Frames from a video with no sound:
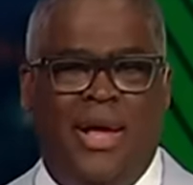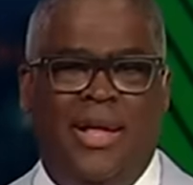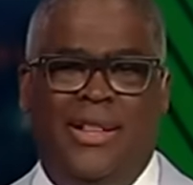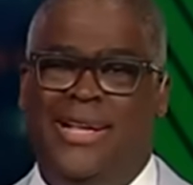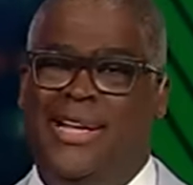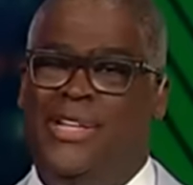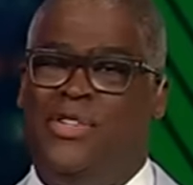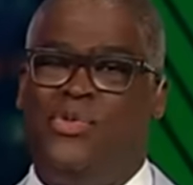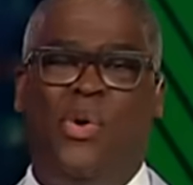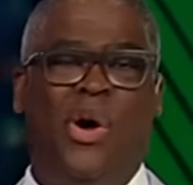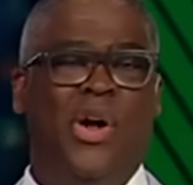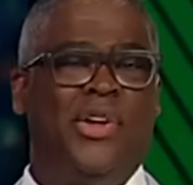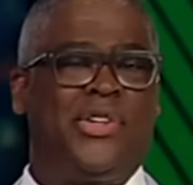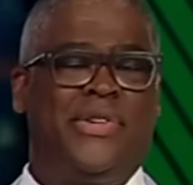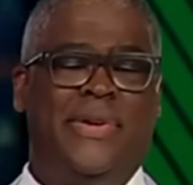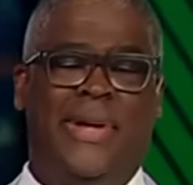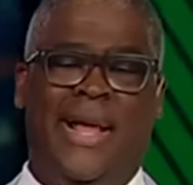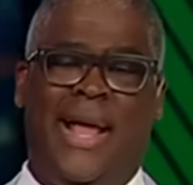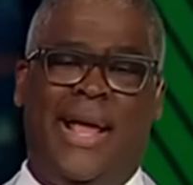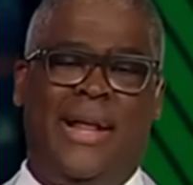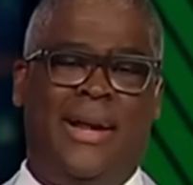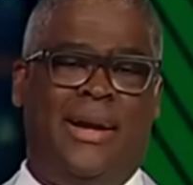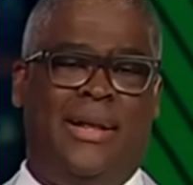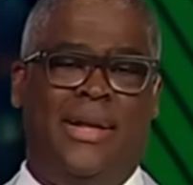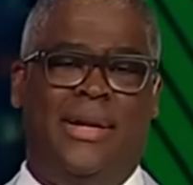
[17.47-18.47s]
These Wall Street
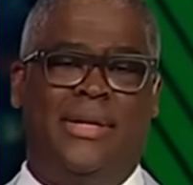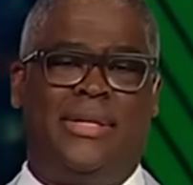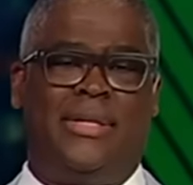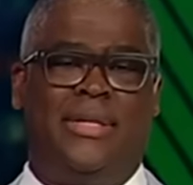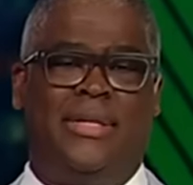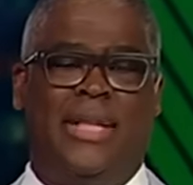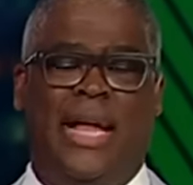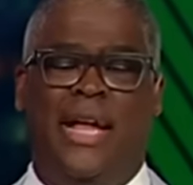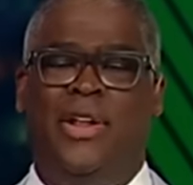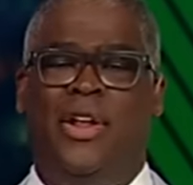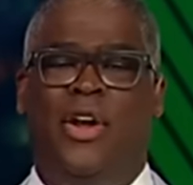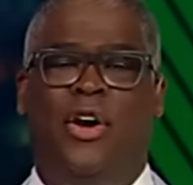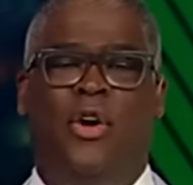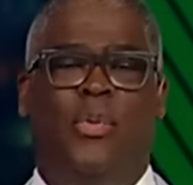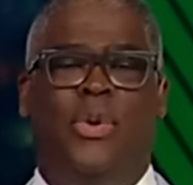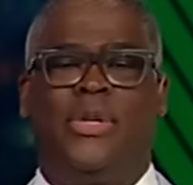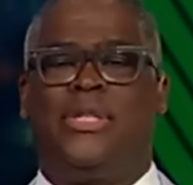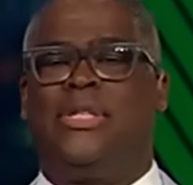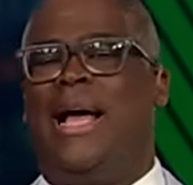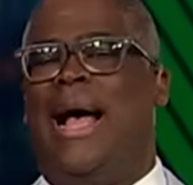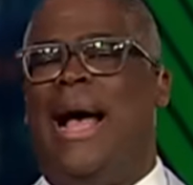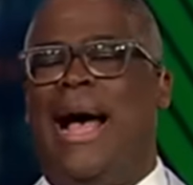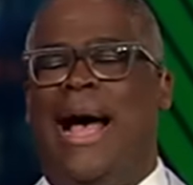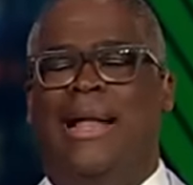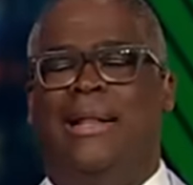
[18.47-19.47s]
analysts, they know
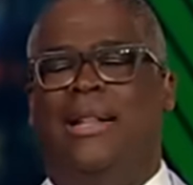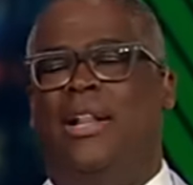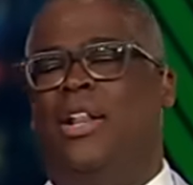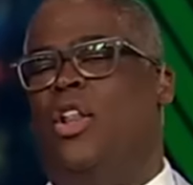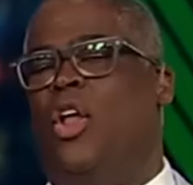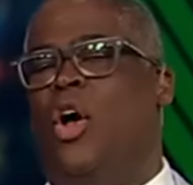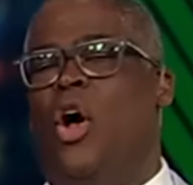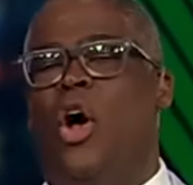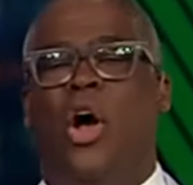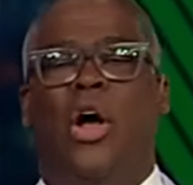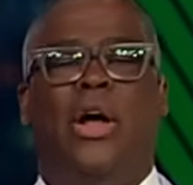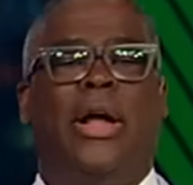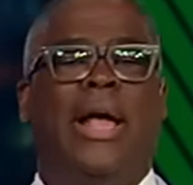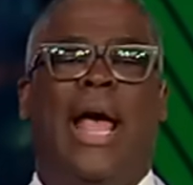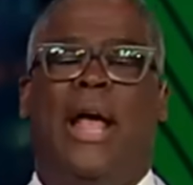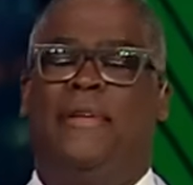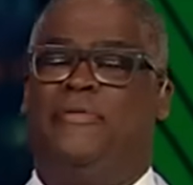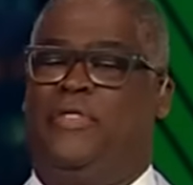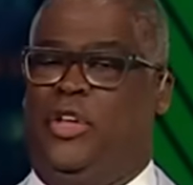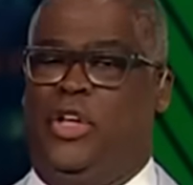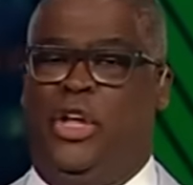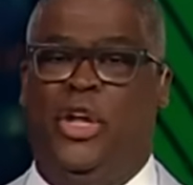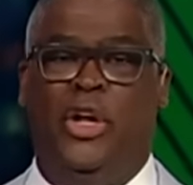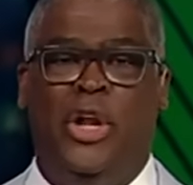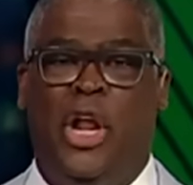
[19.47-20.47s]
what's hot long
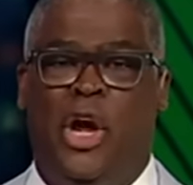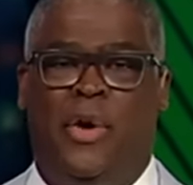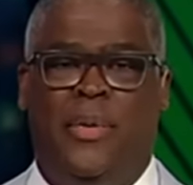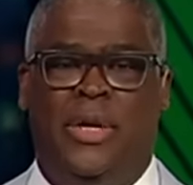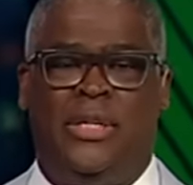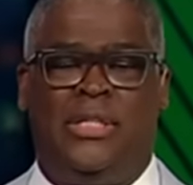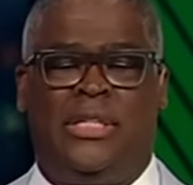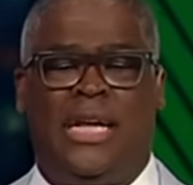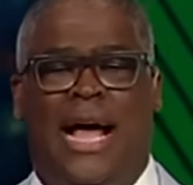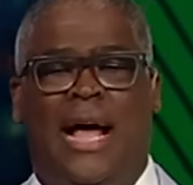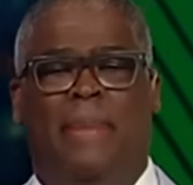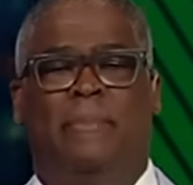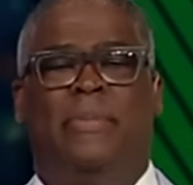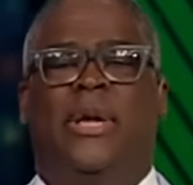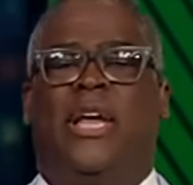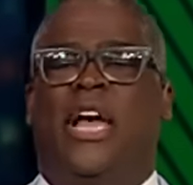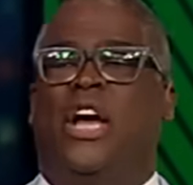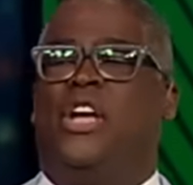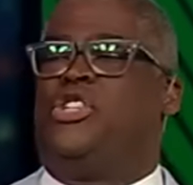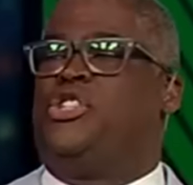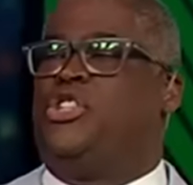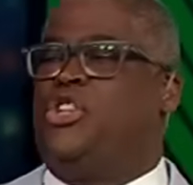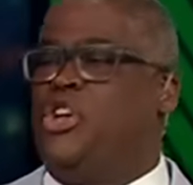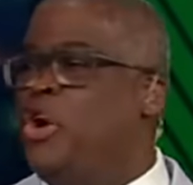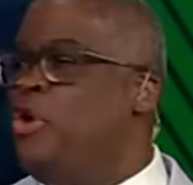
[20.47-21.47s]
after you know what's hot
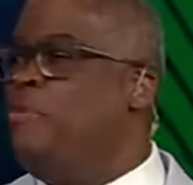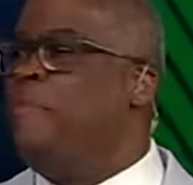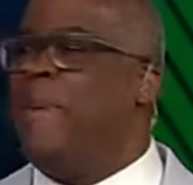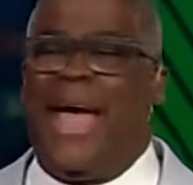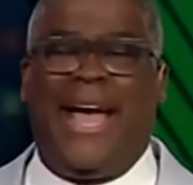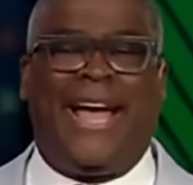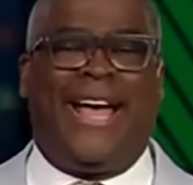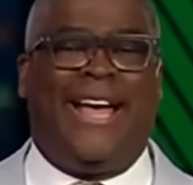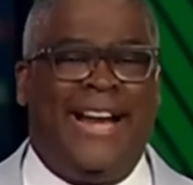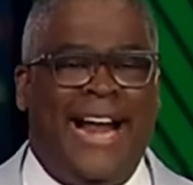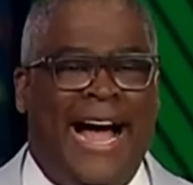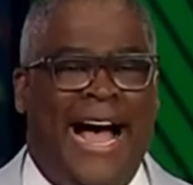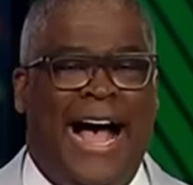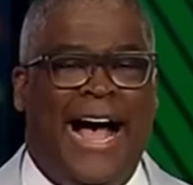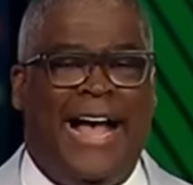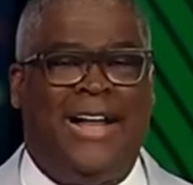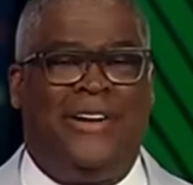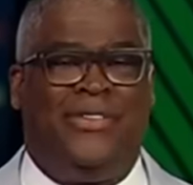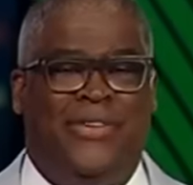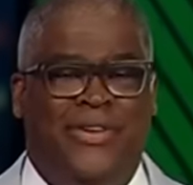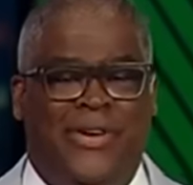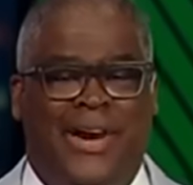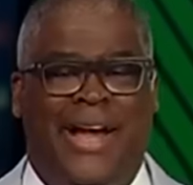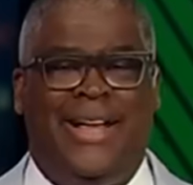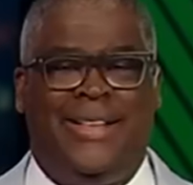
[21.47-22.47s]
because you make it
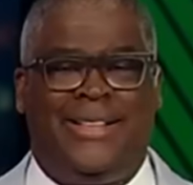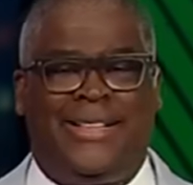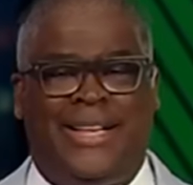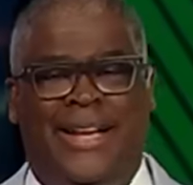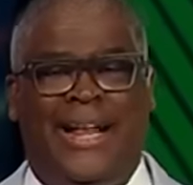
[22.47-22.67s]
hot, right?